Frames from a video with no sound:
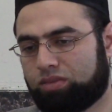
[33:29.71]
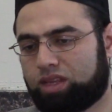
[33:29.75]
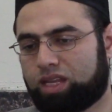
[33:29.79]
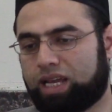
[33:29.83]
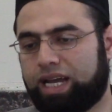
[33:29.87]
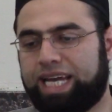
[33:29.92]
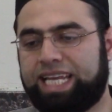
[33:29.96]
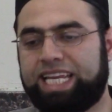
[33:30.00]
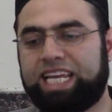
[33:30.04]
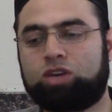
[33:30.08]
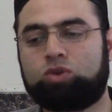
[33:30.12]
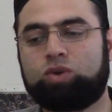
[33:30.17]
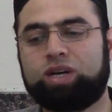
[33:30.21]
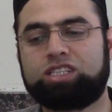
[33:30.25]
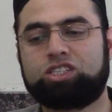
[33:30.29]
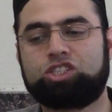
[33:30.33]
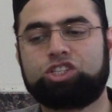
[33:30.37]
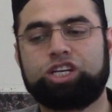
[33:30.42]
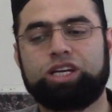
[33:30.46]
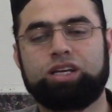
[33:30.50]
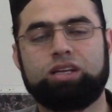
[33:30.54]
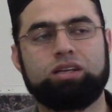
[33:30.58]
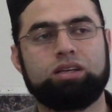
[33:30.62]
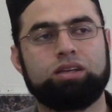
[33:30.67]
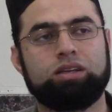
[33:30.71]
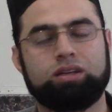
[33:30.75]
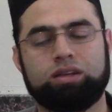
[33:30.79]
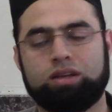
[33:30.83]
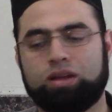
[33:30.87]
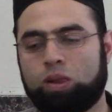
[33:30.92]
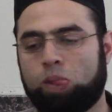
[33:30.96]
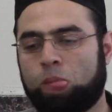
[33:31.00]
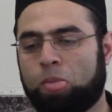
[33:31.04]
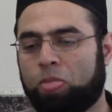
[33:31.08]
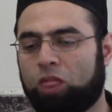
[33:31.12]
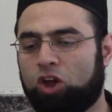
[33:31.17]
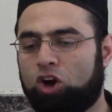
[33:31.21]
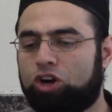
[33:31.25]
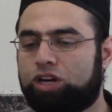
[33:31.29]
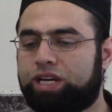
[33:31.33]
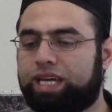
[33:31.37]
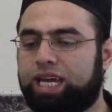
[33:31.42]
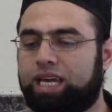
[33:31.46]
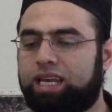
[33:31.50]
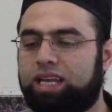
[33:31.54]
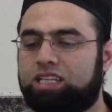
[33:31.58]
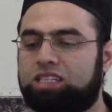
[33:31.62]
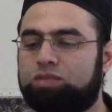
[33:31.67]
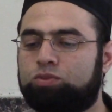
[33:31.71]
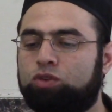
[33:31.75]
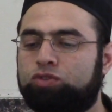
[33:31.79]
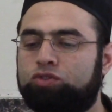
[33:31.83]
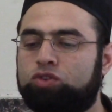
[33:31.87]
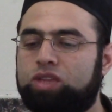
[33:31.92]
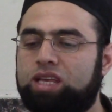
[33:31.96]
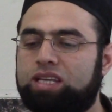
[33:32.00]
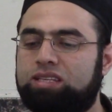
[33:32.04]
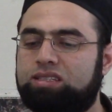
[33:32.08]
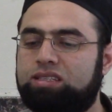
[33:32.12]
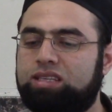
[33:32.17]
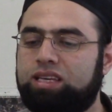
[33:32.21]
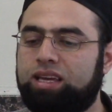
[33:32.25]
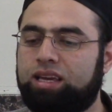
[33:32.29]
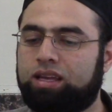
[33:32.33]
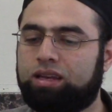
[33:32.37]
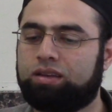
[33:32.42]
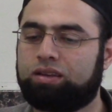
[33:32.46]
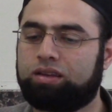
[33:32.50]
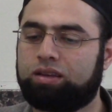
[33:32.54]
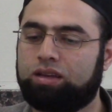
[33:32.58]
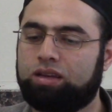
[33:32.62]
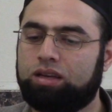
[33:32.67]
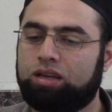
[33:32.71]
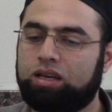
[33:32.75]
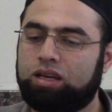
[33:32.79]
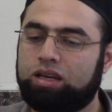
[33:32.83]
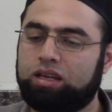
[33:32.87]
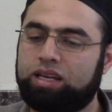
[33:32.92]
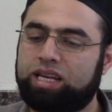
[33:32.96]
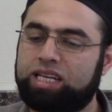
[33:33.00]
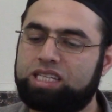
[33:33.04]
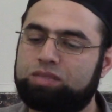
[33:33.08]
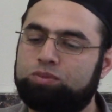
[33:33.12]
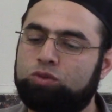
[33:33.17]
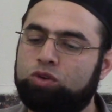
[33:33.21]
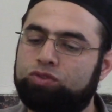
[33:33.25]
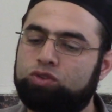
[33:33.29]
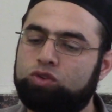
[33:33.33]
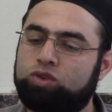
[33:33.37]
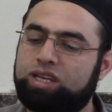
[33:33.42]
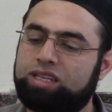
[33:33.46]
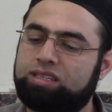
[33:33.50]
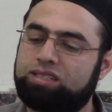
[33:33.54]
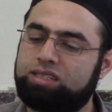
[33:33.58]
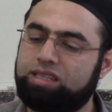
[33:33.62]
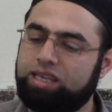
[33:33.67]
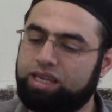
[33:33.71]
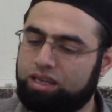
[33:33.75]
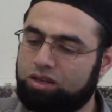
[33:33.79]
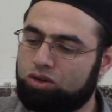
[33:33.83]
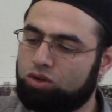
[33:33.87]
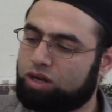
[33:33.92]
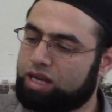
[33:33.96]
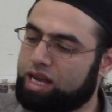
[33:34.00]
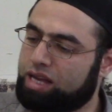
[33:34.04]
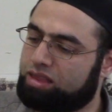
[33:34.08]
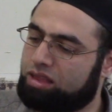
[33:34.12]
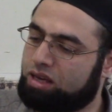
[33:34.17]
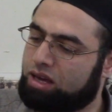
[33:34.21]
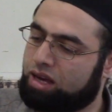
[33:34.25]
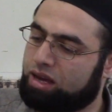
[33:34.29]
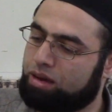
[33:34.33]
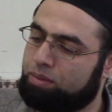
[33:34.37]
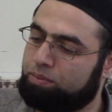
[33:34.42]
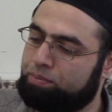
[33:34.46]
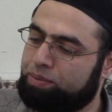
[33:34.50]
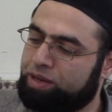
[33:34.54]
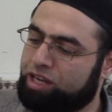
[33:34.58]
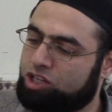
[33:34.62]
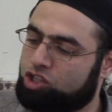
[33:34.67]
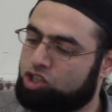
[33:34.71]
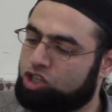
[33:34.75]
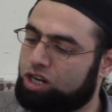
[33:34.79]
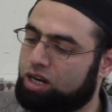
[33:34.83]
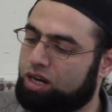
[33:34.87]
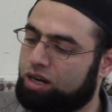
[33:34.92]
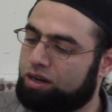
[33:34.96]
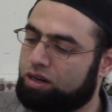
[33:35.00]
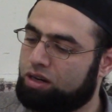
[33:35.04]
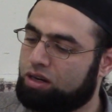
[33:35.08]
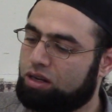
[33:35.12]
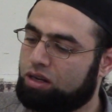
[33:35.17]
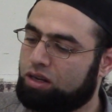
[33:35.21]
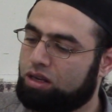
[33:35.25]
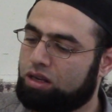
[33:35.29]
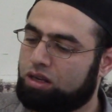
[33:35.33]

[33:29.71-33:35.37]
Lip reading: Any question? Okay, let's move to the scene. Look at the picture.